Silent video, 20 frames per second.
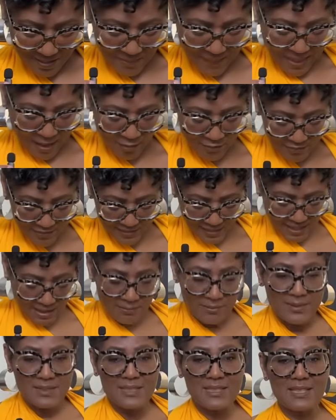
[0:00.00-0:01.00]
outfit. I
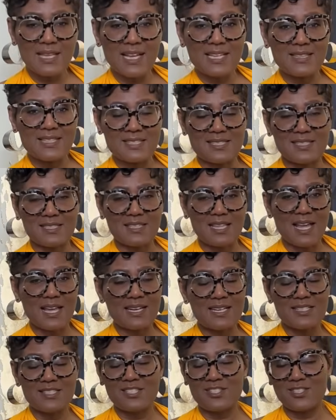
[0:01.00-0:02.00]
really like this a lot.
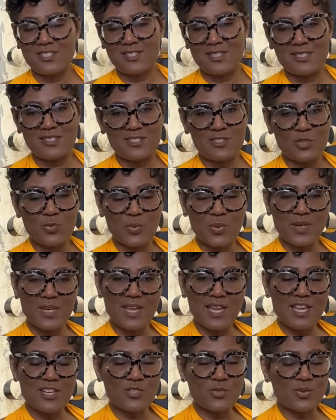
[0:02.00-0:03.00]
It's super
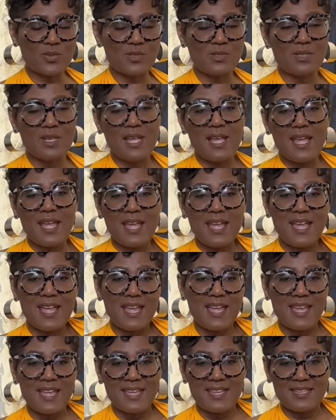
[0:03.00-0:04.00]
casual,
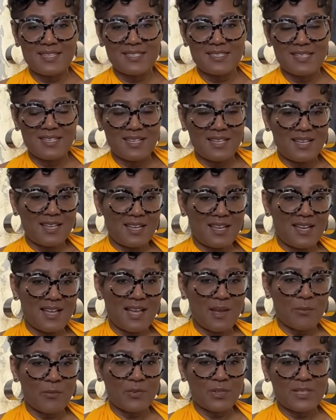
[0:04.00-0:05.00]
and
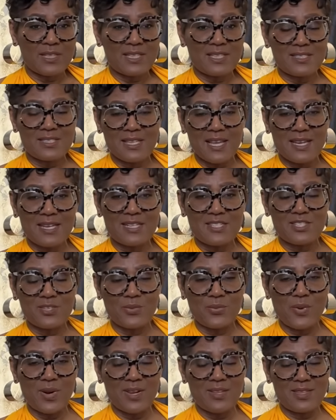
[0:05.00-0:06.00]
I'm really excited to
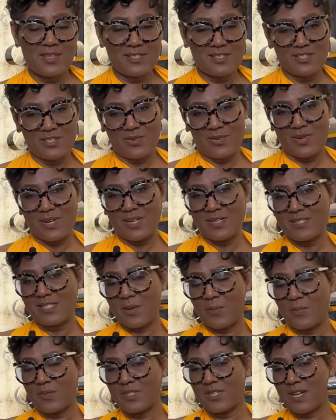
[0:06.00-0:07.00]
wear this during
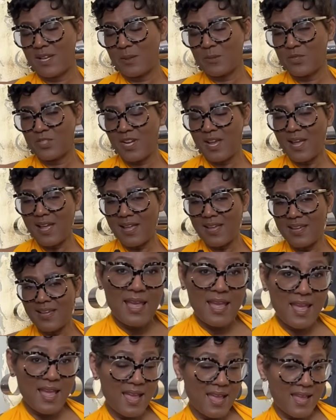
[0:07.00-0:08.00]
summertime shy.
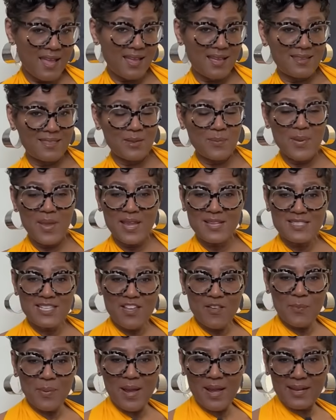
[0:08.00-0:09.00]
And the pants
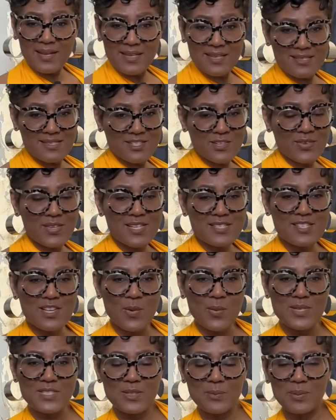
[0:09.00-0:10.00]
have pockets, so that's
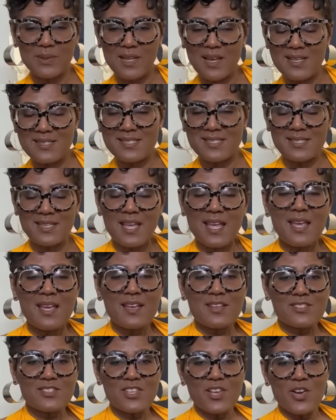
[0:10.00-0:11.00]
always a plus.
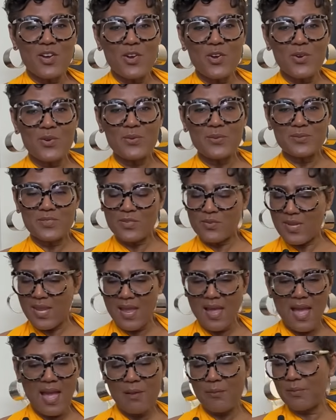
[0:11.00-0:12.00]
So
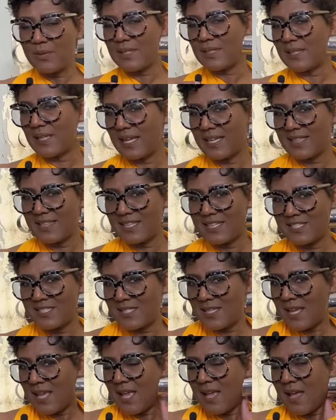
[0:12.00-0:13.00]
yeah, I really like this.
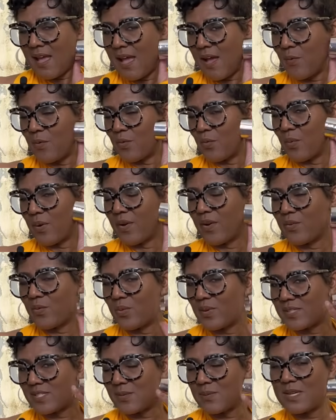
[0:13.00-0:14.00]
I would wear it
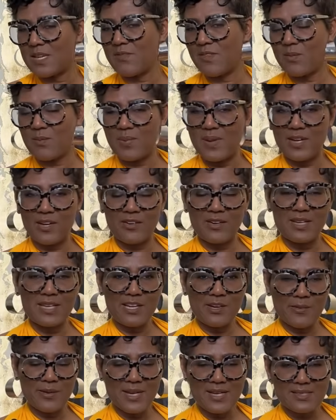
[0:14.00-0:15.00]
with some even bigger
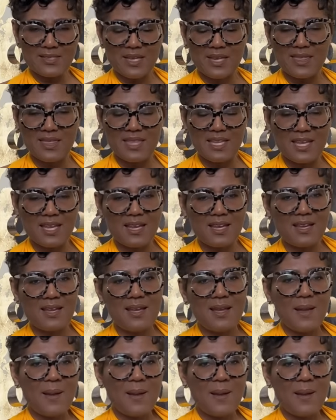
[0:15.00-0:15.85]
earrings, I think.